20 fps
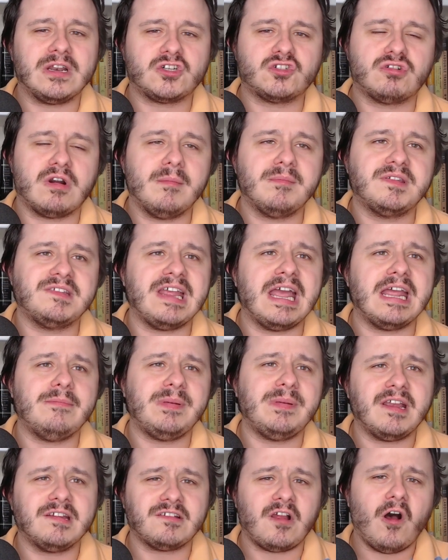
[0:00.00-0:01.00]
Trump said,
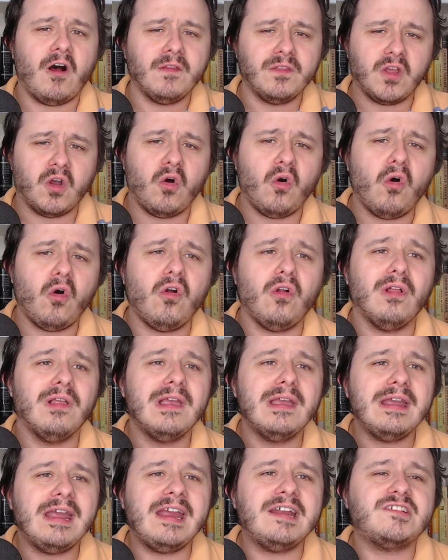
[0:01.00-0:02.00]
because on the whole,
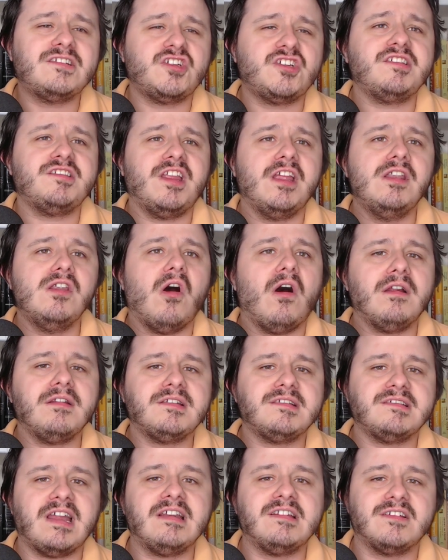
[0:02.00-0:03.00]
it's just the
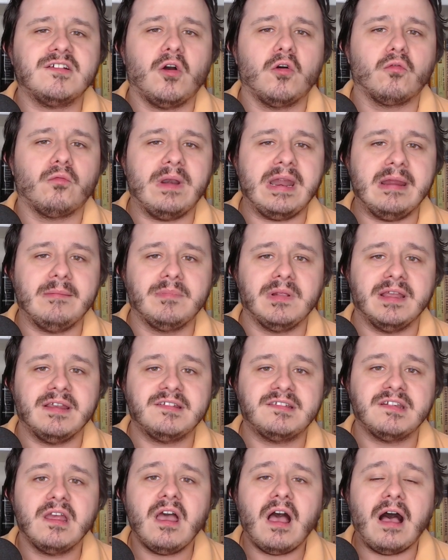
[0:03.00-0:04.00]
nonsensical
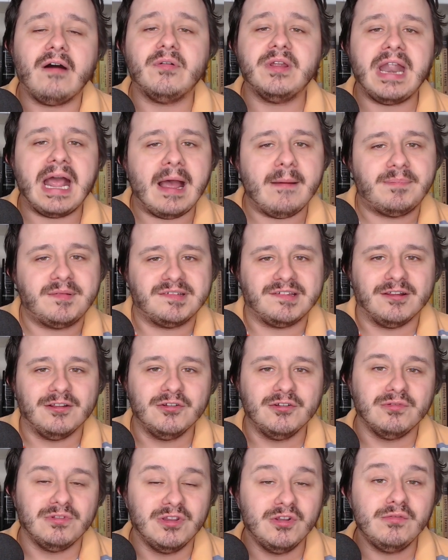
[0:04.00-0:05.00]
ramblings of an
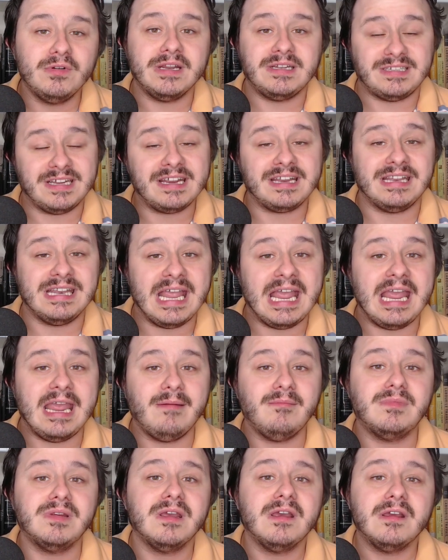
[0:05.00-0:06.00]
absolute lunatic
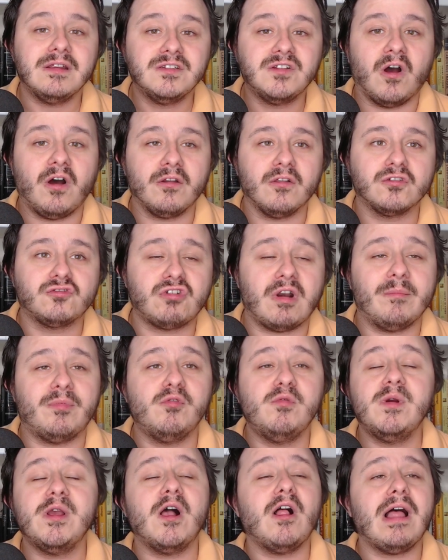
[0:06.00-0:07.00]
named Donald Trump,
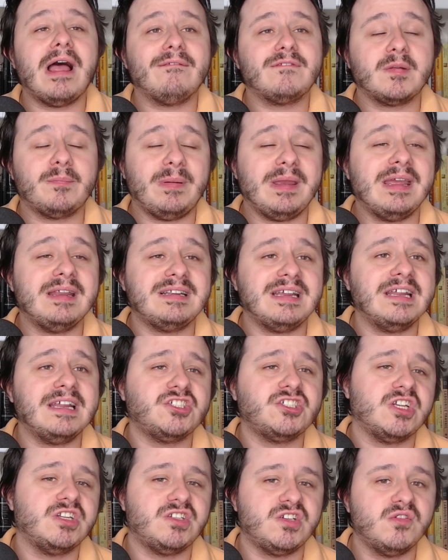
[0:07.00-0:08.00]
who we all have to pay
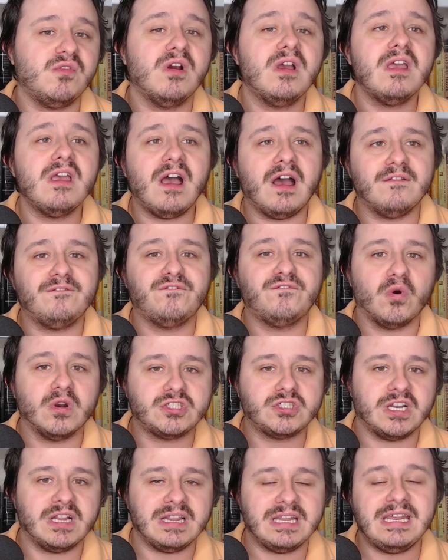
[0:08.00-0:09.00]
attention to,
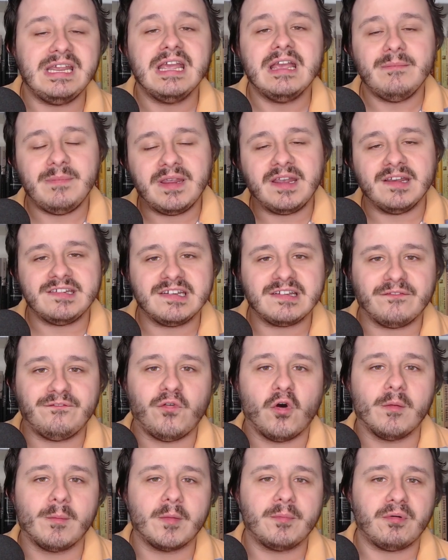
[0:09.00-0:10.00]
unfortunately, because he's a
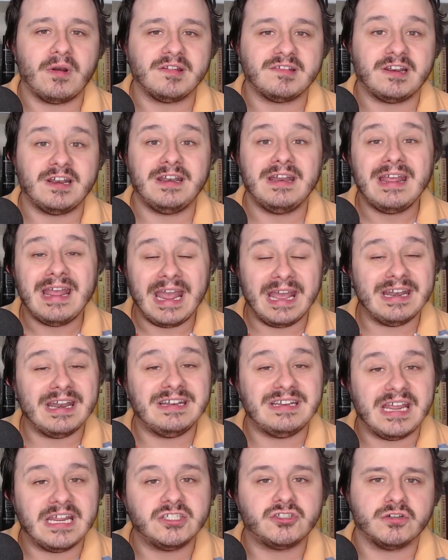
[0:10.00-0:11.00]
former president and a
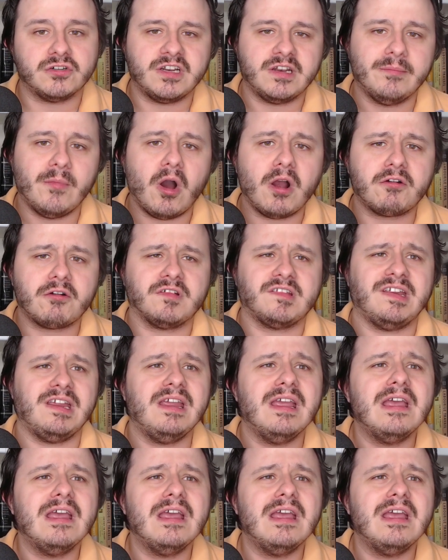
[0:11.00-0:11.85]
danger to democracy.